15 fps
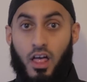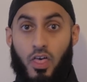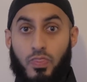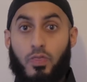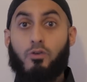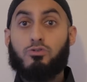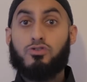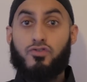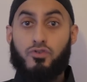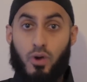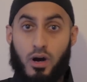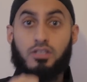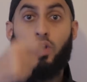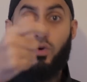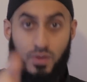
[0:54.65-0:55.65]
Those of you who
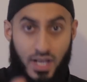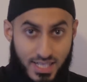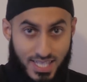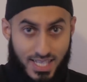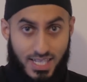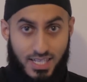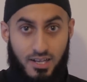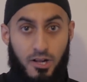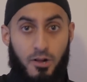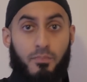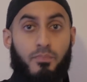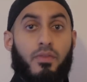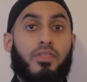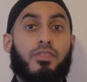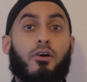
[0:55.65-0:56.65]
are donating,
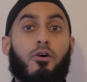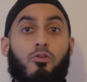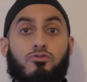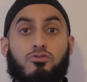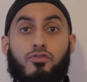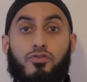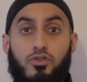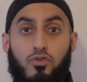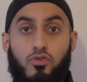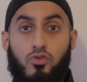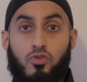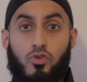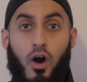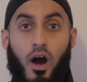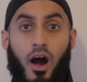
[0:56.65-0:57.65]
and those of you
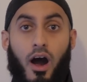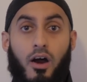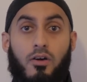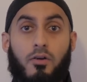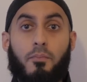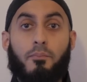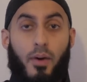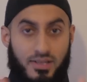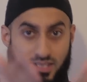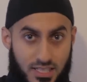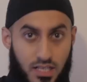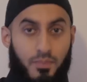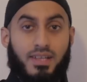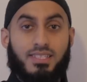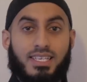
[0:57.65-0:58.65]
who are
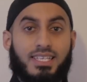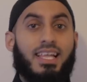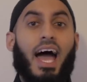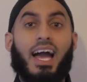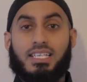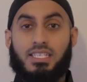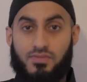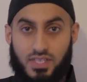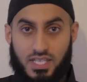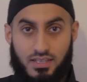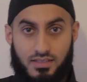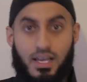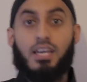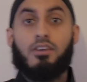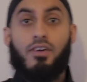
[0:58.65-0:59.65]
participating in the
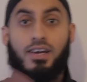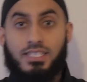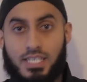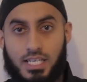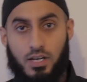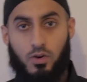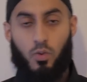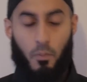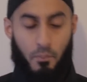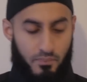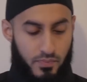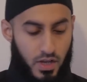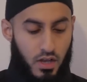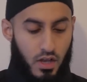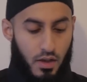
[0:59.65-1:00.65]
activities and arranging it all.
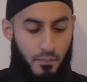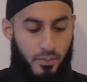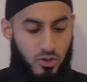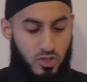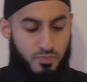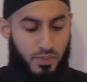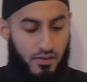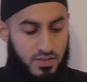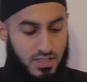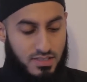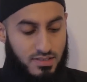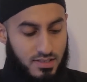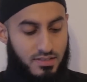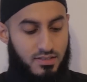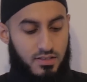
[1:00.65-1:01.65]
Because brothers and
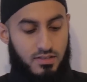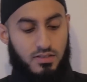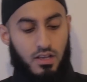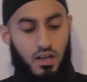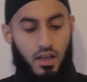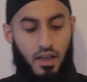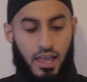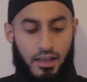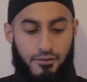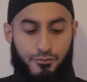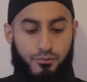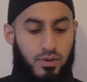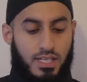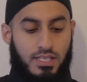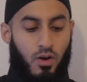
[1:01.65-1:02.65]
sisters, if
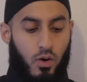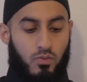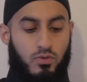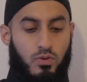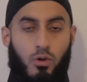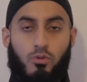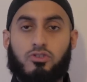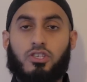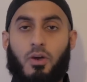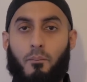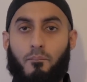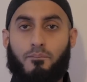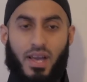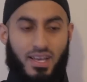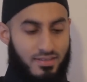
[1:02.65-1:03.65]
we don't know some
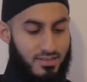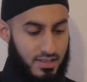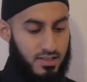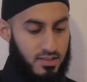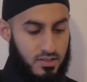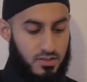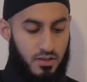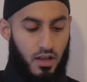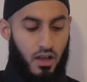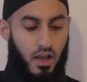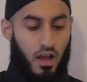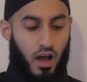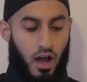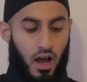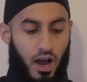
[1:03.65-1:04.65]
basics
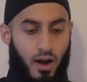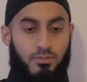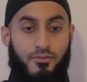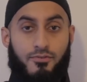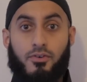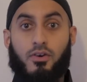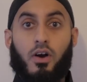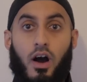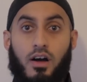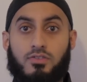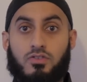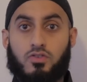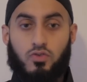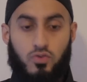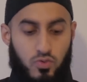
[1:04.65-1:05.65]
with
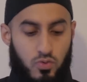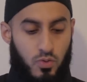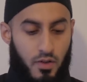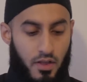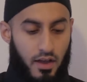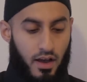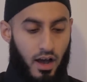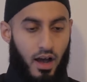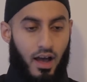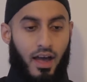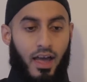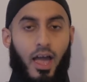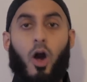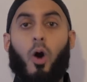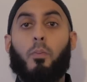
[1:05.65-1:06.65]
regards to
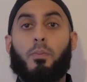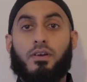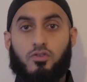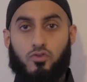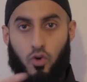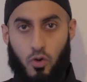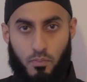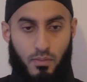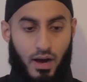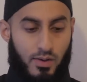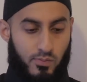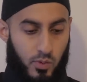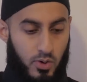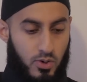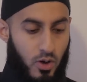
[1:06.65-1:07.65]
helping the ummah
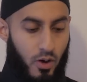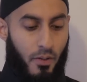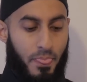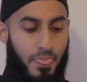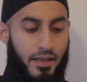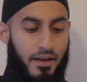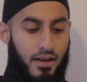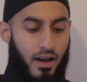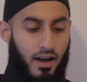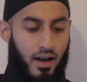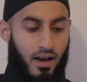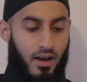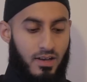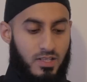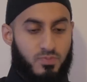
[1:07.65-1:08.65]
and whatnot,
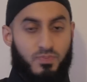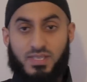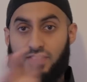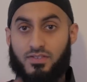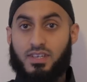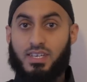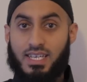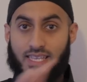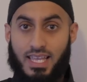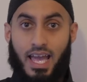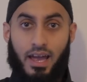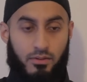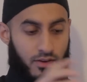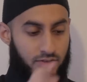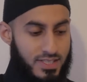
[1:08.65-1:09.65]
specifically in the
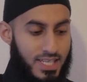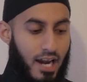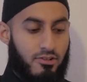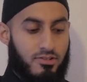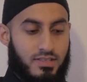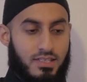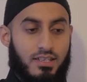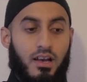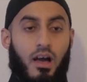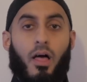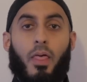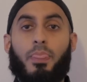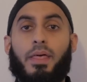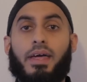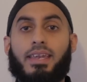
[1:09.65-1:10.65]
area of charity,
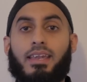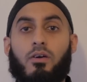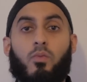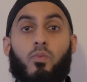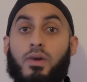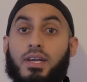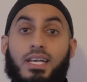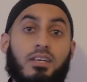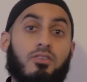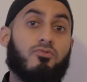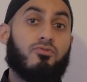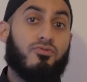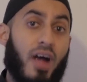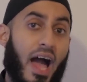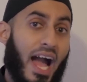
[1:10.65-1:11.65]
then we can
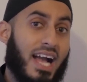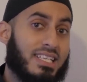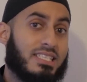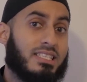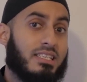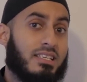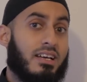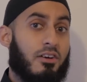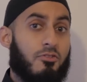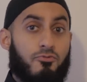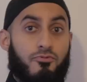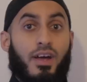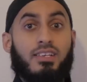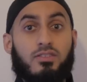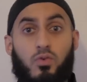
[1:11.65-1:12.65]
actually
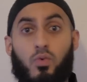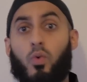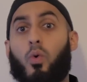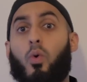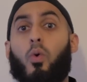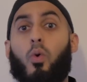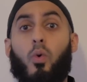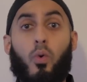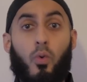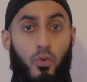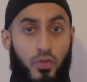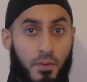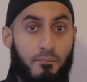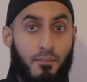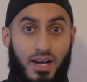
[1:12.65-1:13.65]
raise all
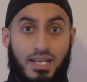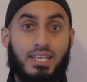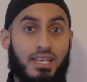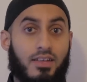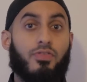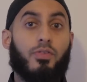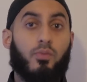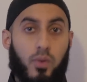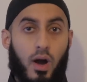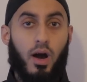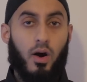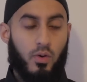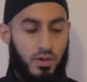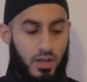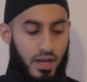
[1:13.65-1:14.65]
the money in the
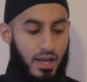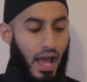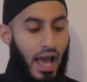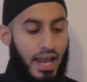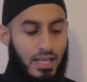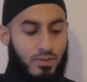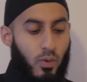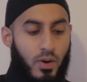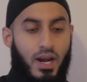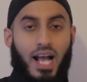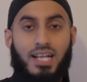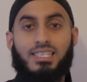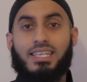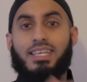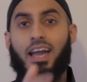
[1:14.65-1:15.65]
world and it won't
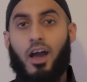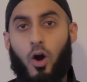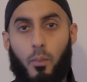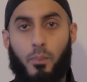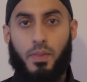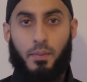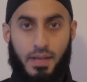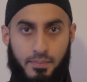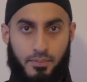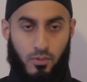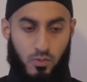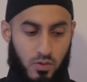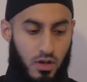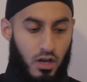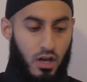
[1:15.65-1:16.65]
actually help the people.